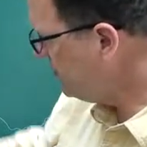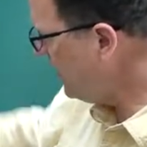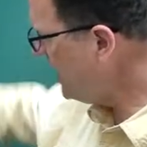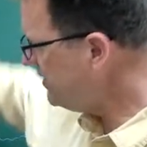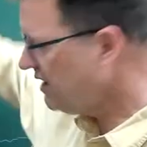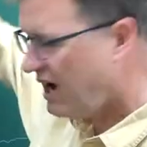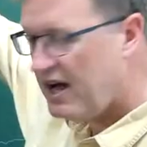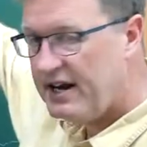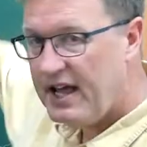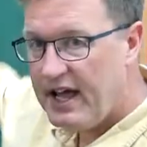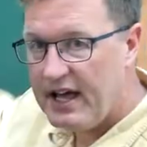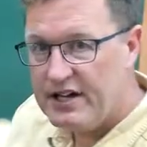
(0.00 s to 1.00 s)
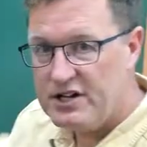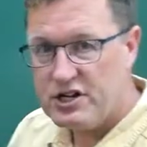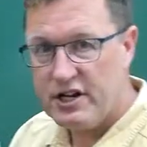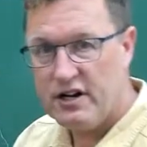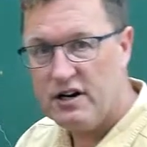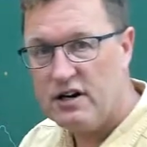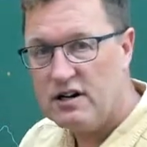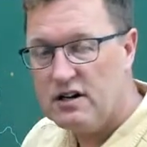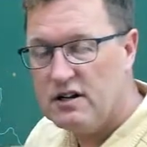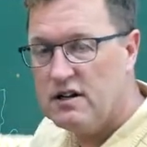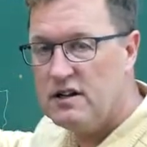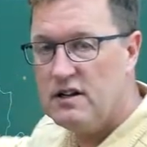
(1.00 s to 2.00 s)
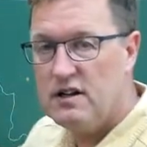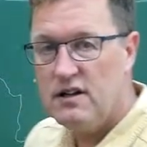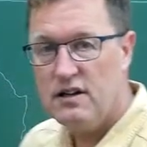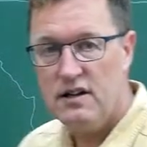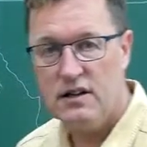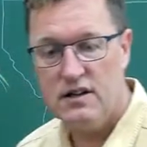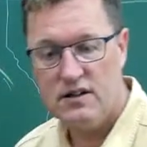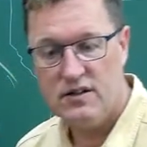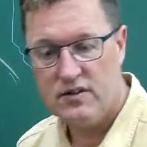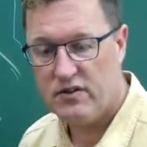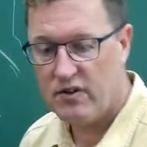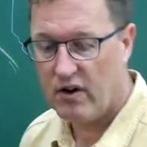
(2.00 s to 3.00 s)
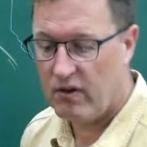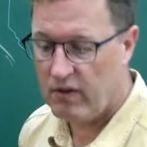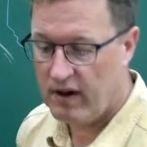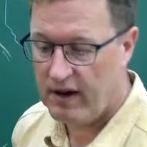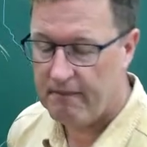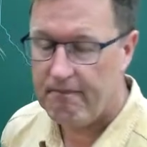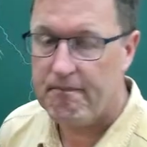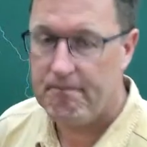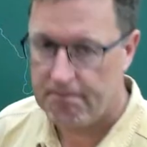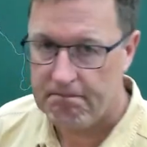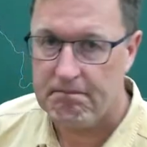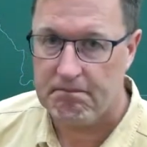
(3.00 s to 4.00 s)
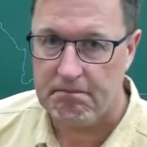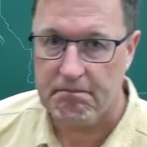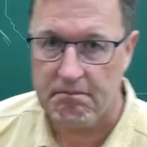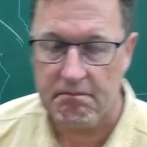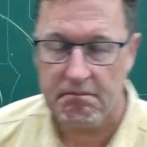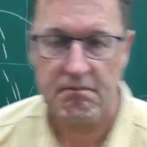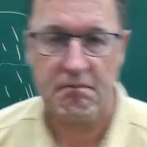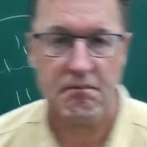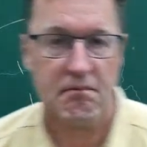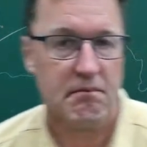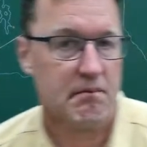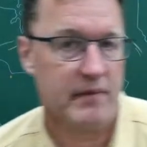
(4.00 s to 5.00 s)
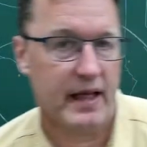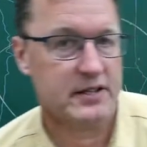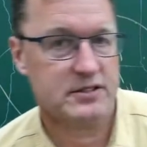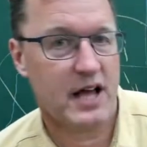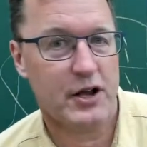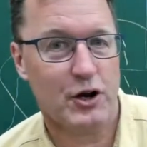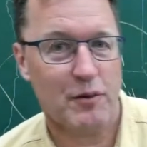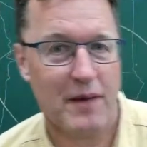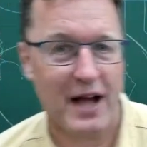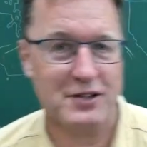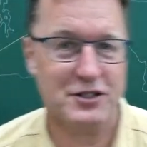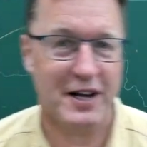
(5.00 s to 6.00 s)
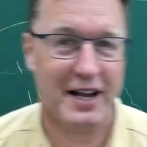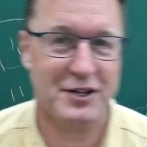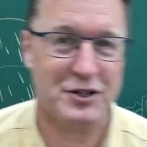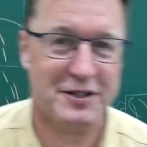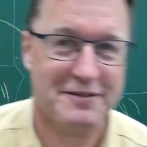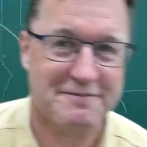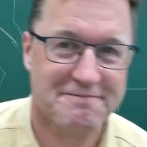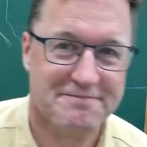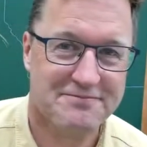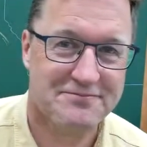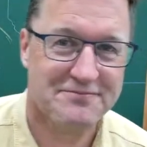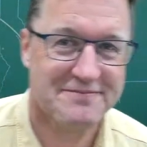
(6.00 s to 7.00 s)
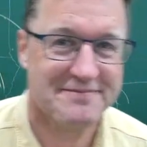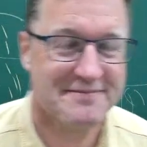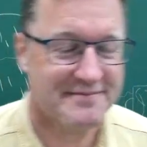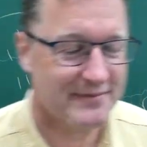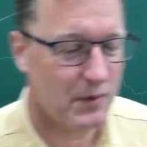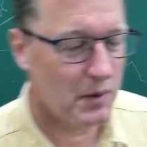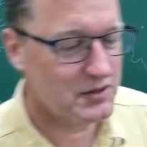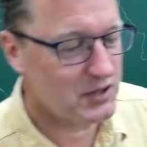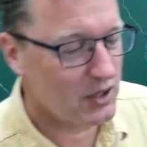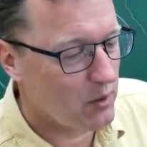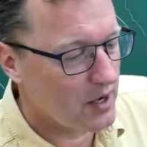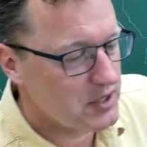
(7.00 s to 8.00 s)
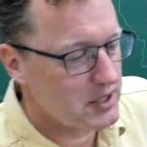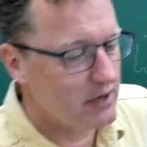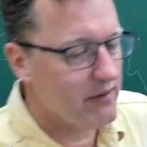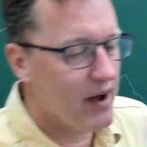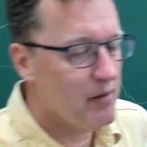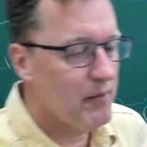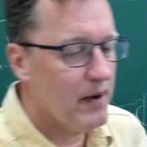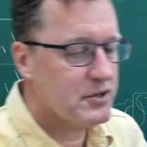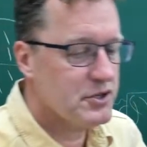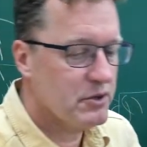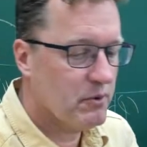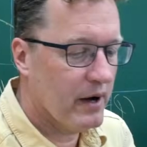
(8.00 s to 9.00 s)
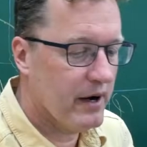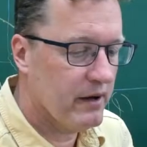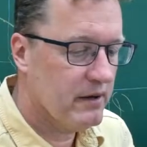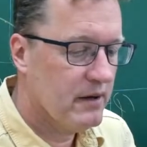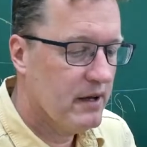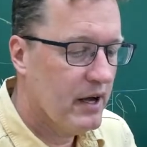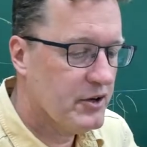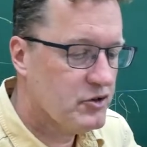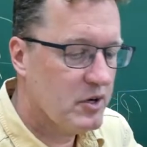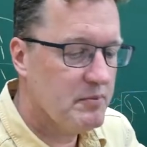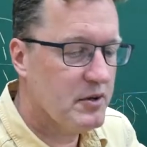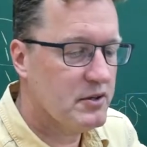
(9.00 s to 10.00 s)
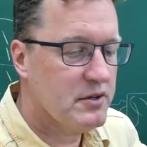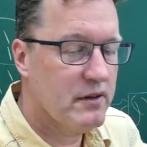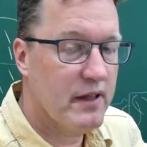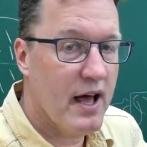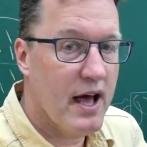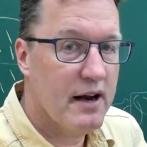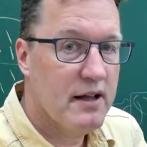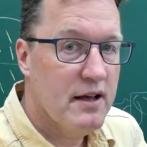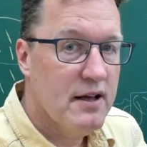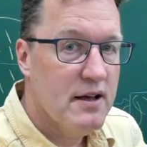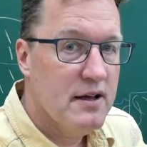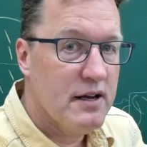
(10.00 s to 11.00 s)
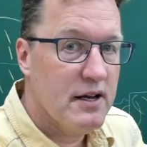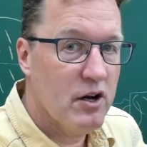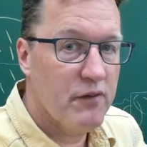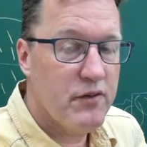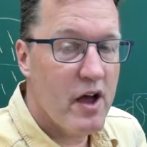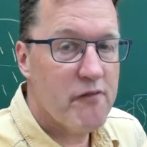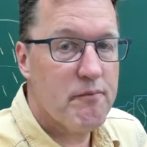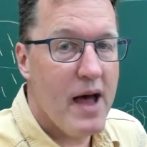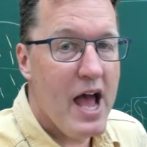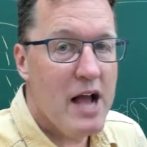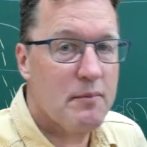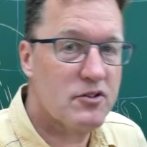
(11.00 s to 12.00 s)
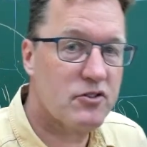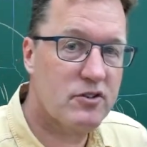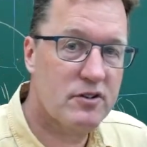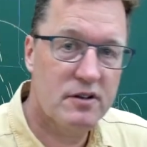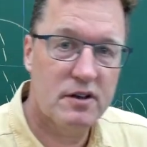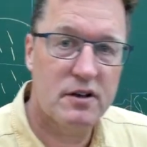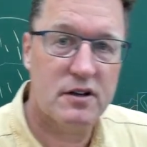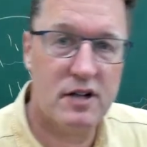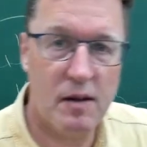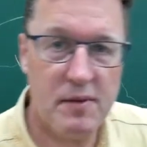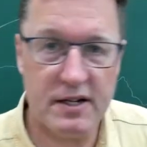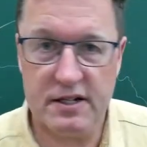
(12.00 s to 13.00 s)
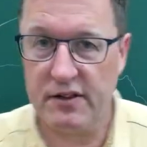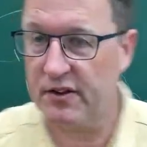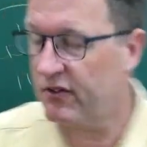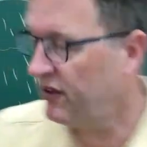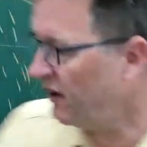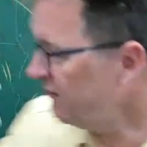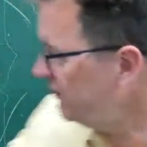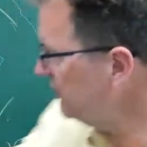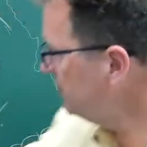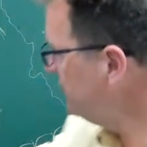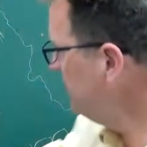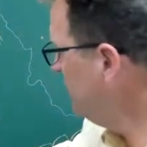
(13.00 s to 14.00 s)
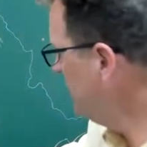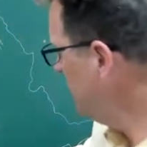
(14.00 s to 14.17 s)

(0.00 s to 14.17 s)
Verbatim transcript: craton edge here. So um, that's not your imagination. It's a question of how much you want to attribute to that. You know, if you have magmas coming to the surface,